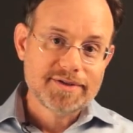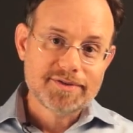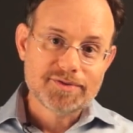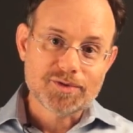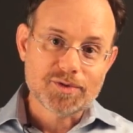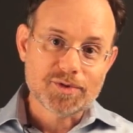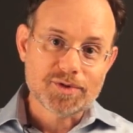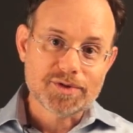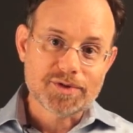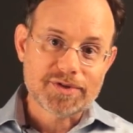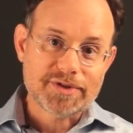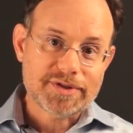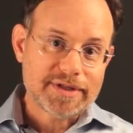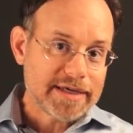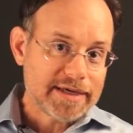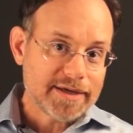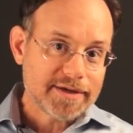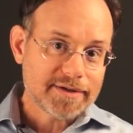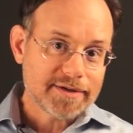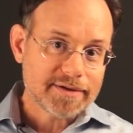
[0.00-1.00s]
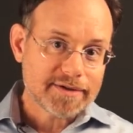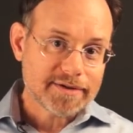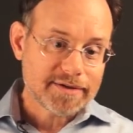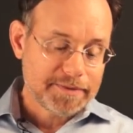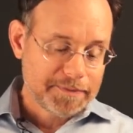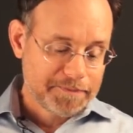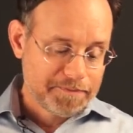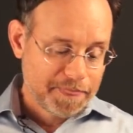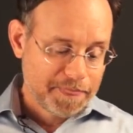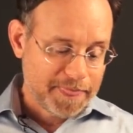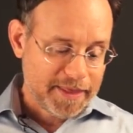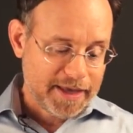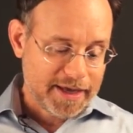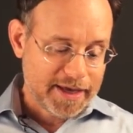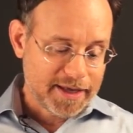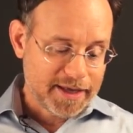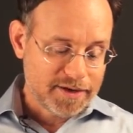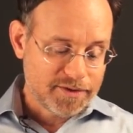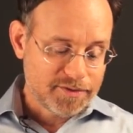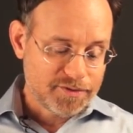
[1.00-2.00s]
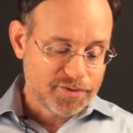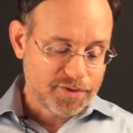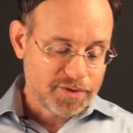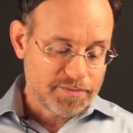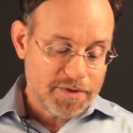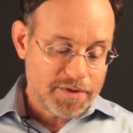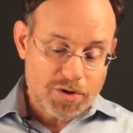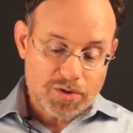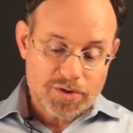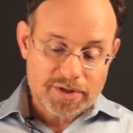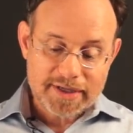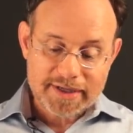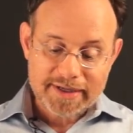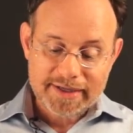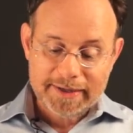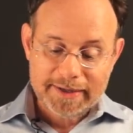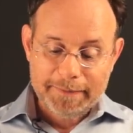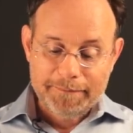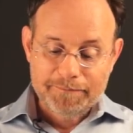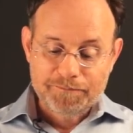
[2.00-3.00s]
for theater, and for music,